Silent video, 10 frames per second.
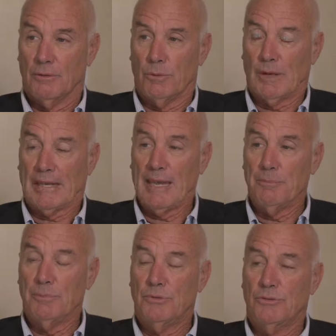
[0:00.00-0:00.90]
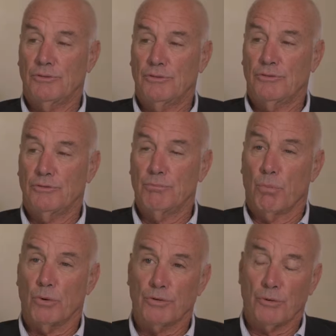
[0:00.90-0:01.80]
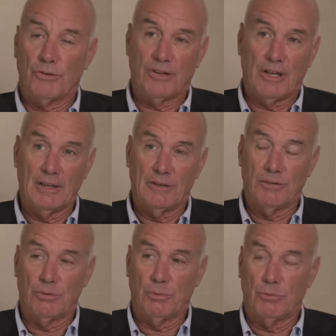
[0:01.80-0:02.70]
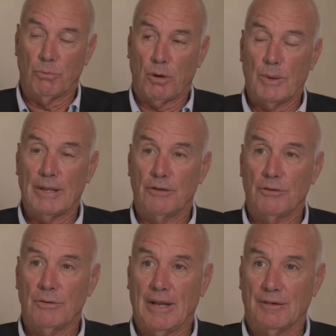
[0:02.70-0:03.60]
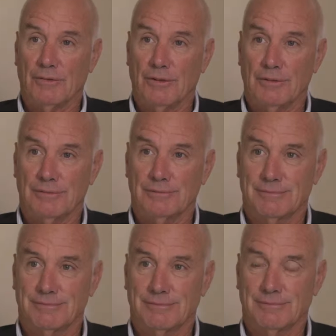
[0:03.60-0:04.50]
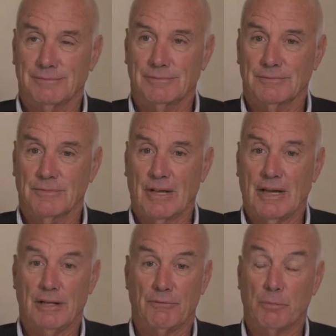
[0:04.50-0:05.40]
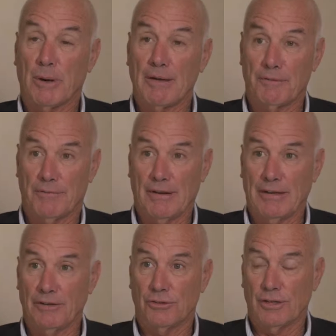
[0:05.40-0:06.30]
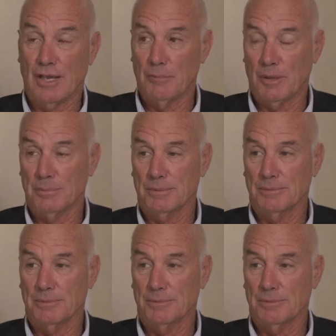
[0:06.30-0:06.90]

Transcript: When I came more towards the end, what are we going to do next? The idea of a private foundation came up.